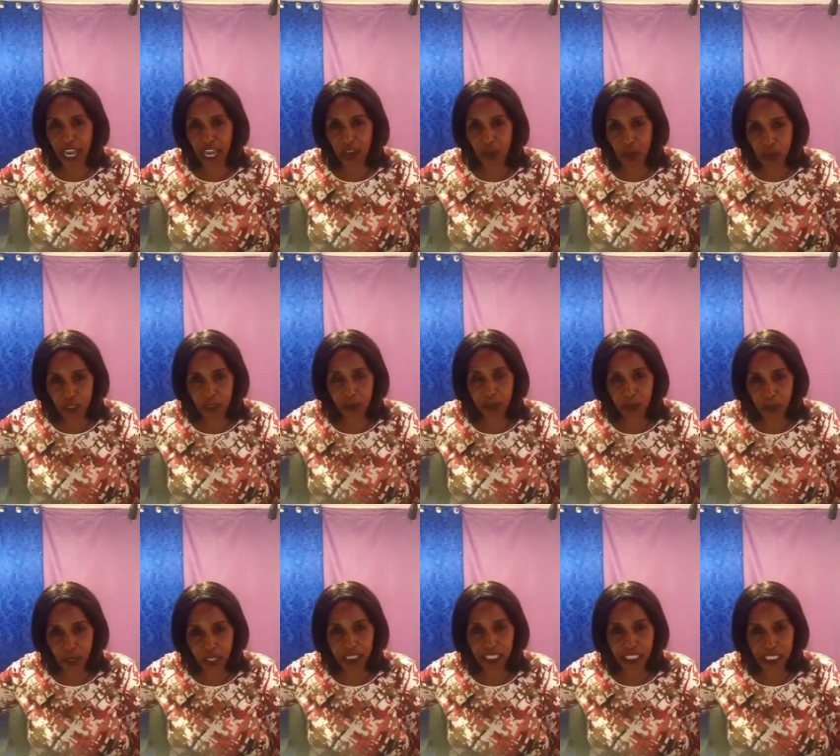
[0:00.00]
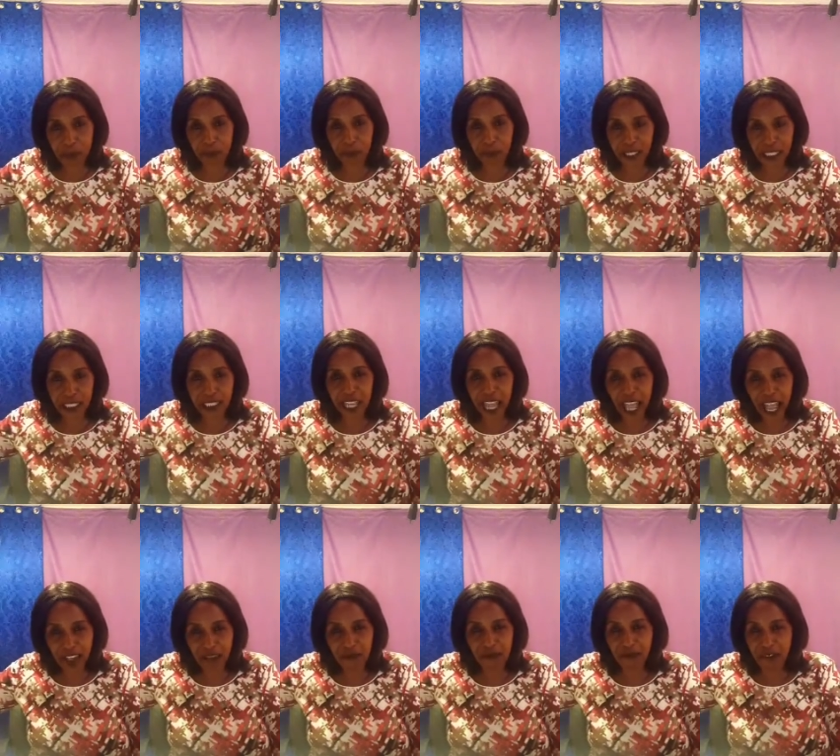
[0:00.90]
I was praying this place
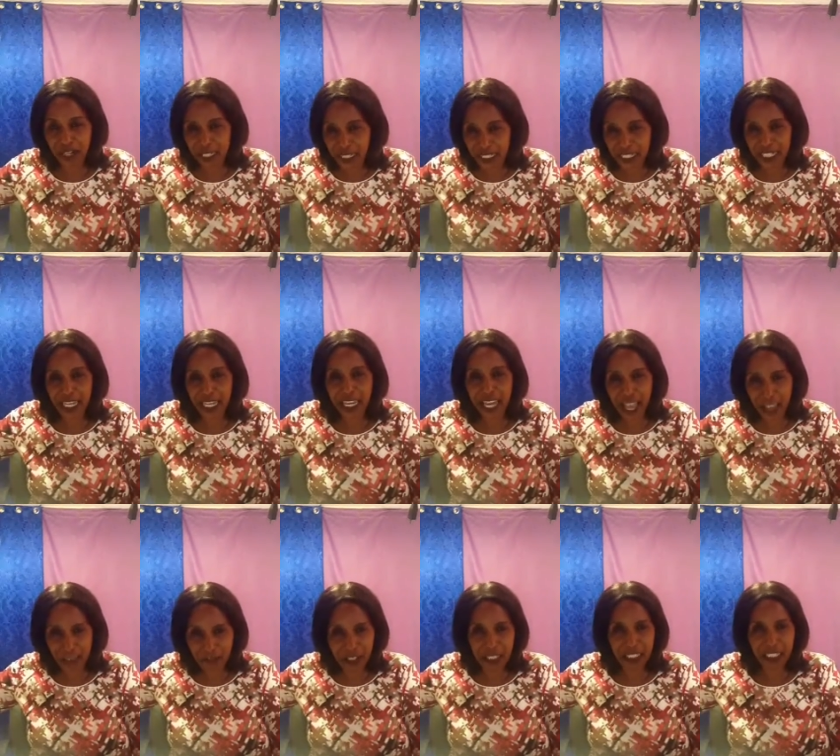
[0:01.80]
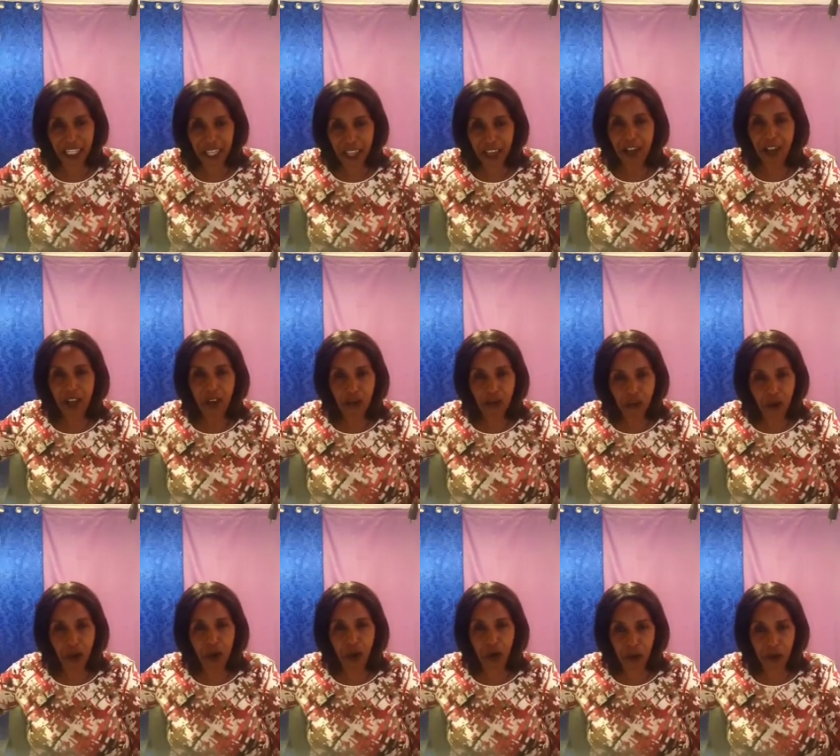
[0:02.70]
every day, every day for
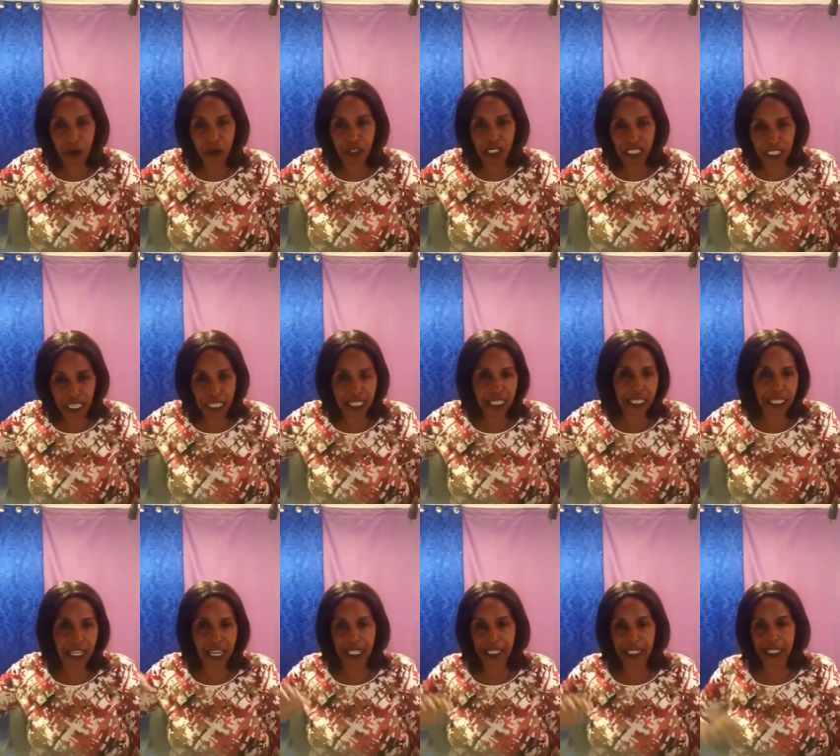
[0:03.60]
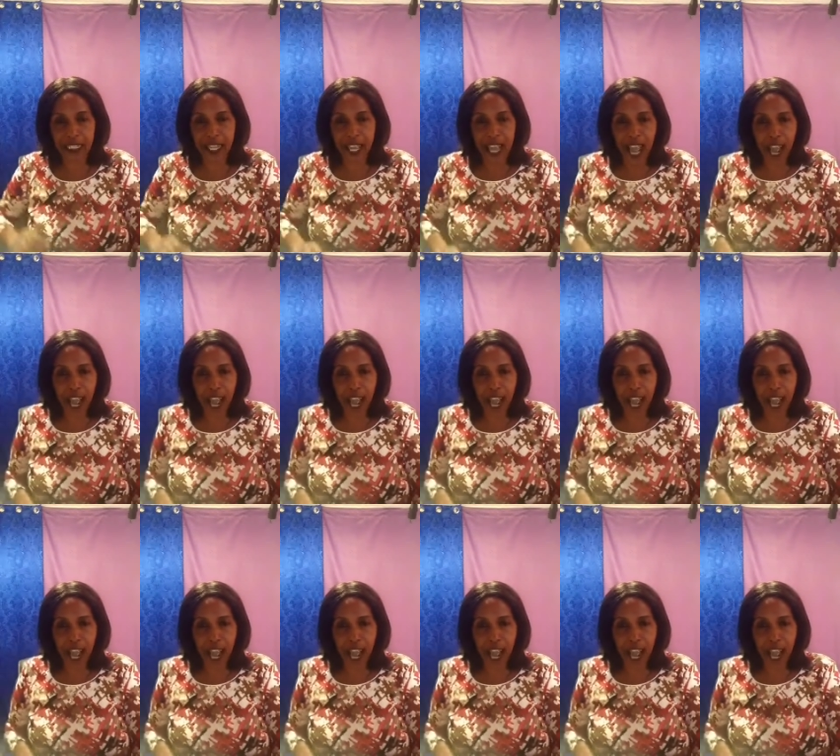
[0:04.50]
almost 10 years.